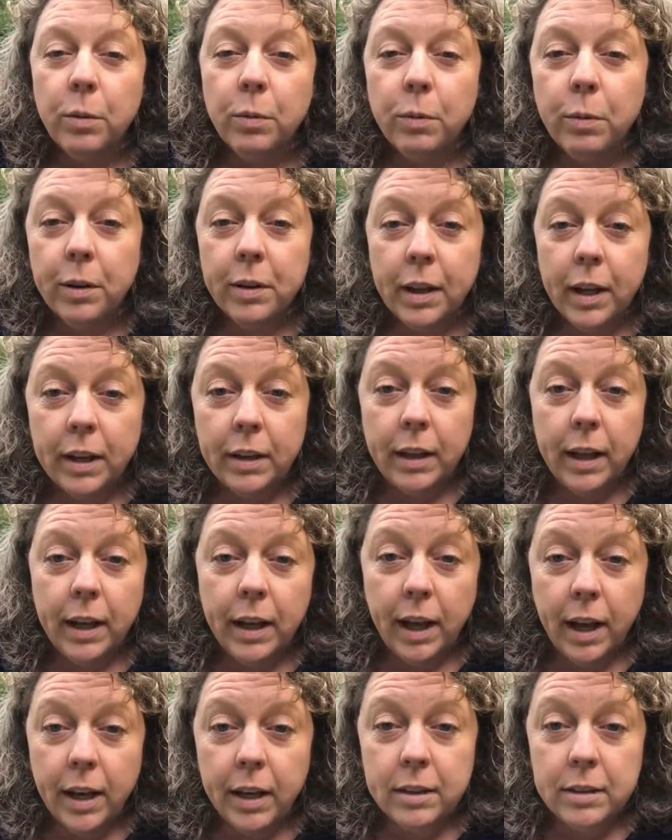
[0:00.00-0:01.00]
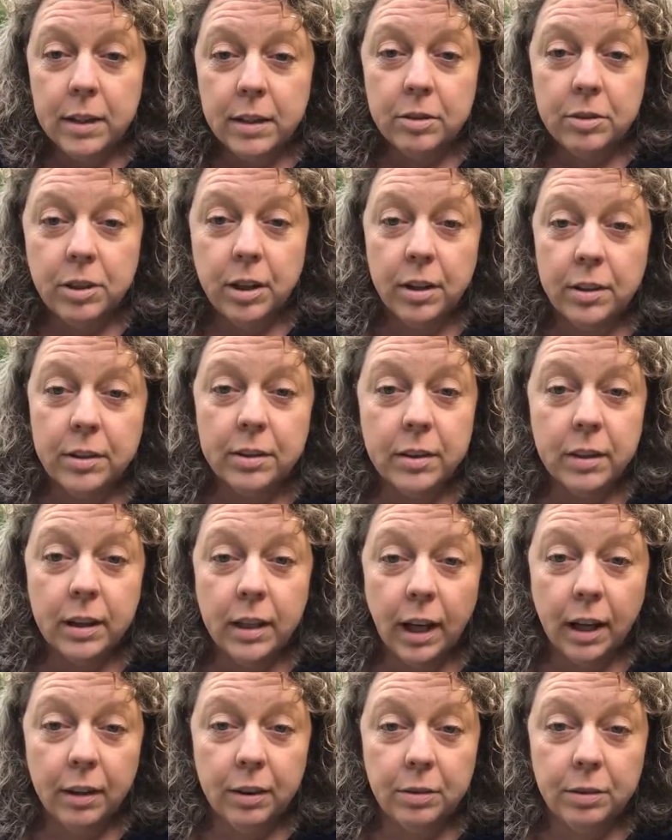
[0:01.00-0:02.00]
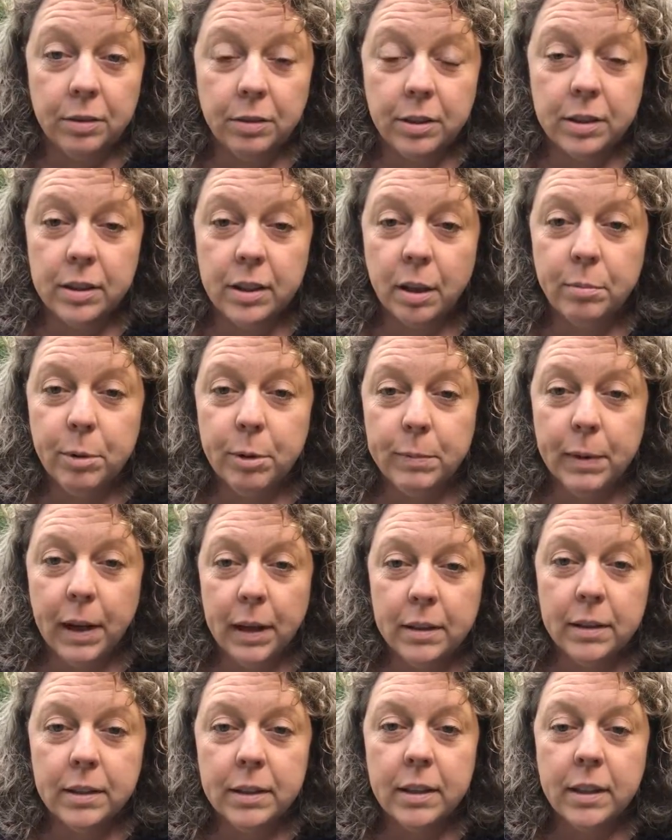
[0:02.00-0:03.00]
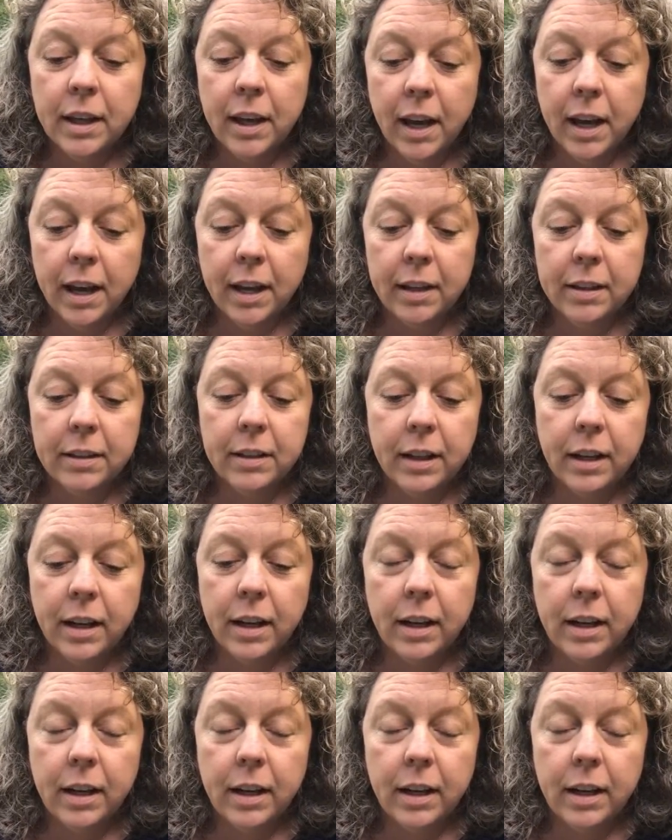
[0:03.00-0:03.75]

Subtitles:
where they lay eggs and just get through the summer months, and